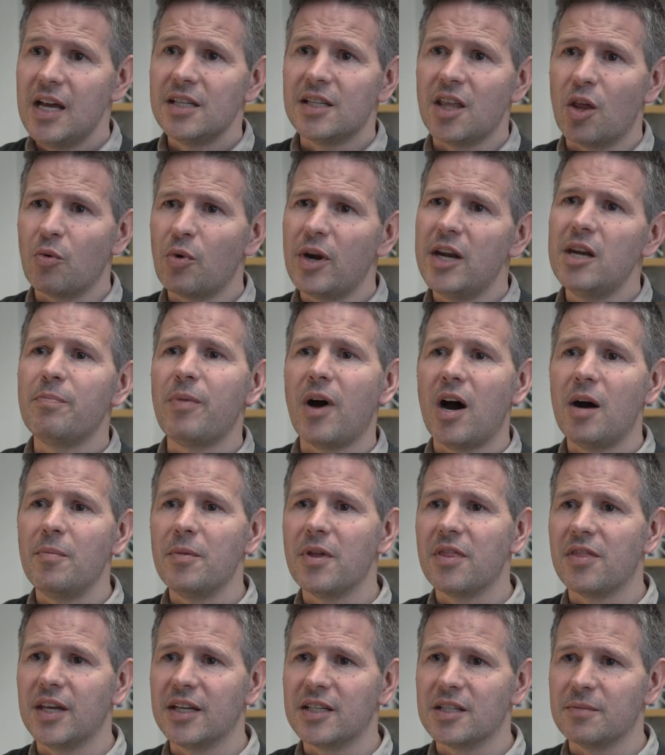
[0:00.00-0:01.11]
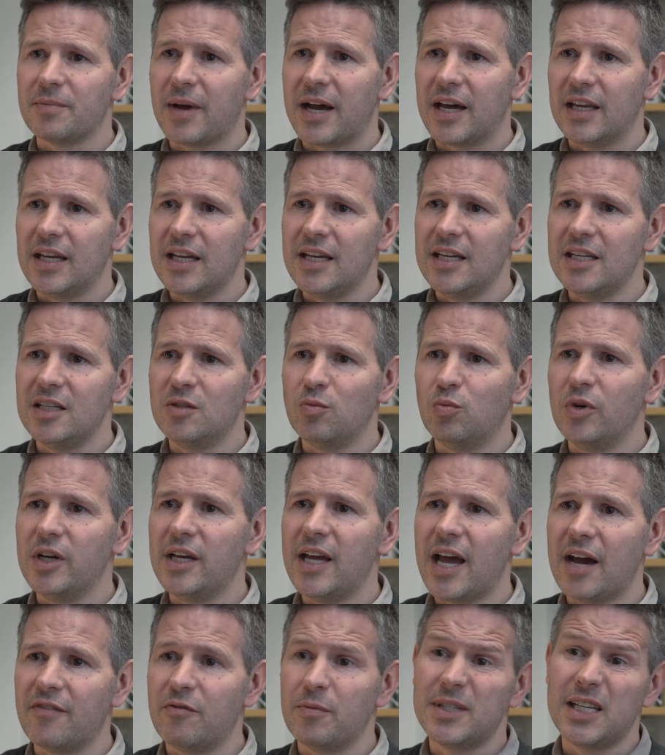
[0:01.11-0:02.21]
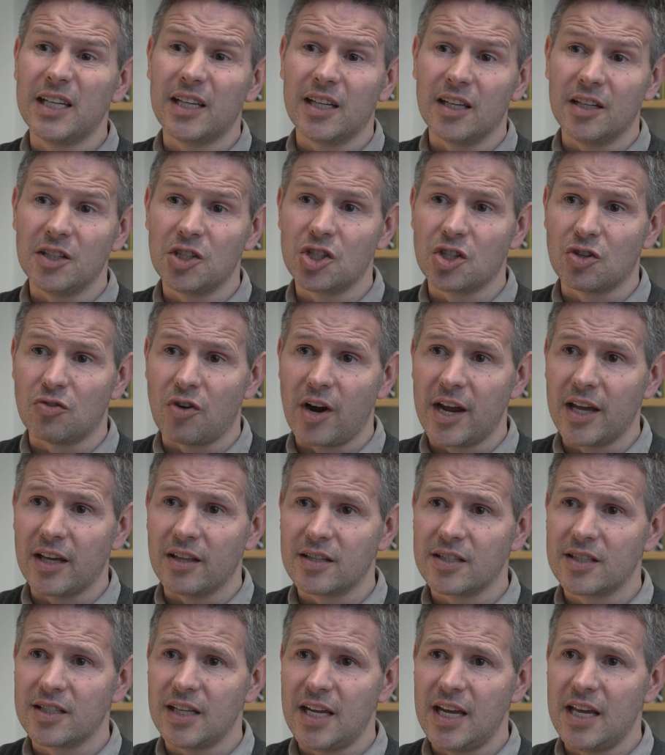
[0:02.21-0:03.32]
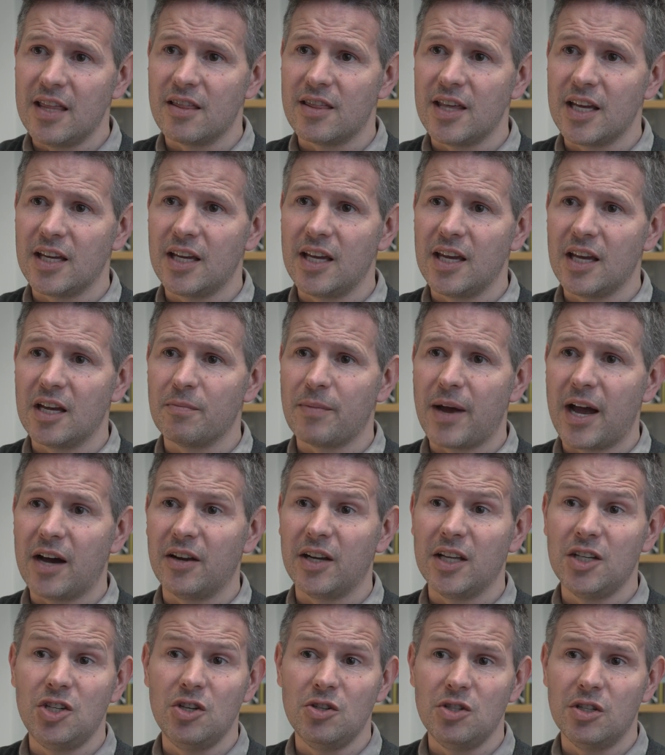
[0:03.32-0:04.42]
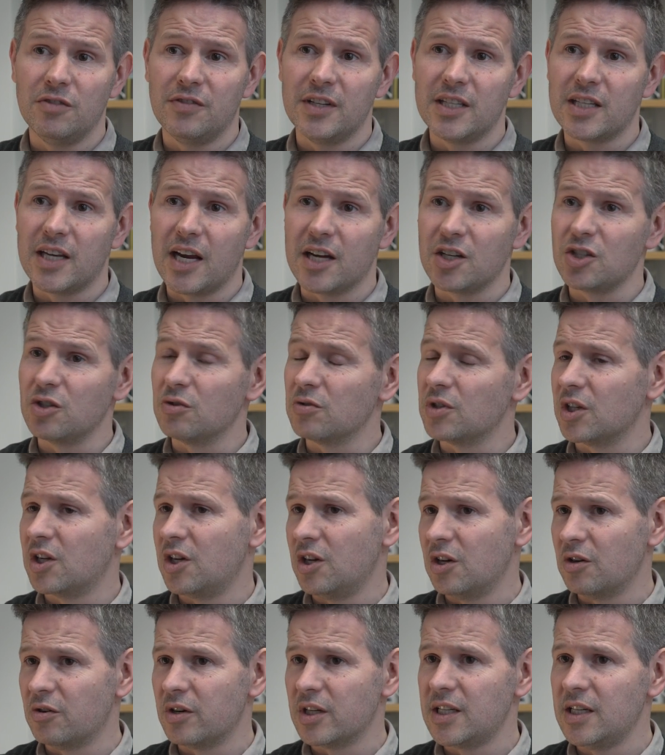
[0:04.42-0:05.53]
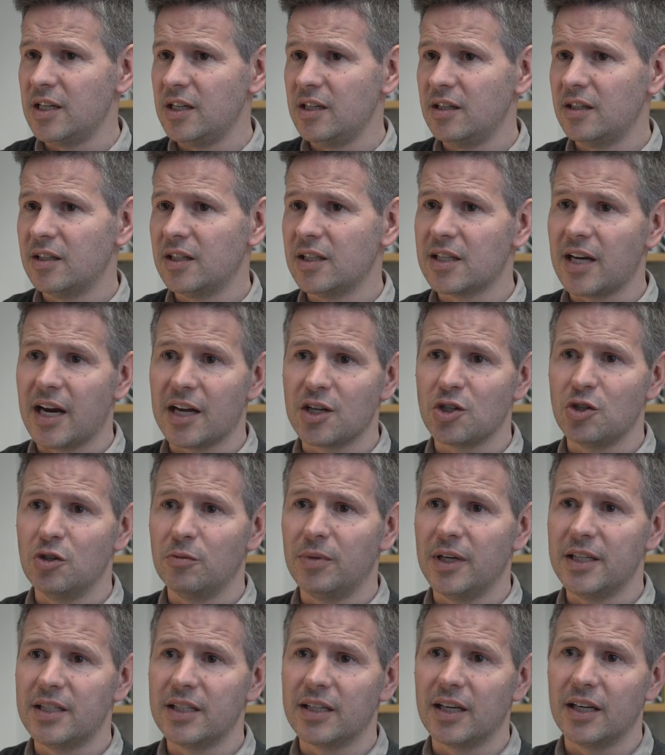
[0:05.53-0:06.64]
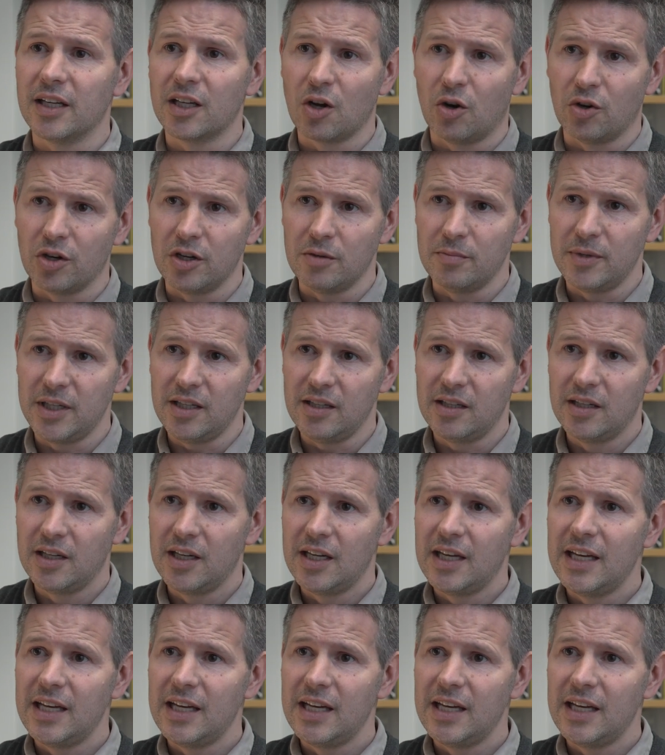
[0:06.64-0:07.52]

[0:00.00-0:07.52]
So the way the department thinks about it is we have particular strengths in thinking about issues of international security, international political economy,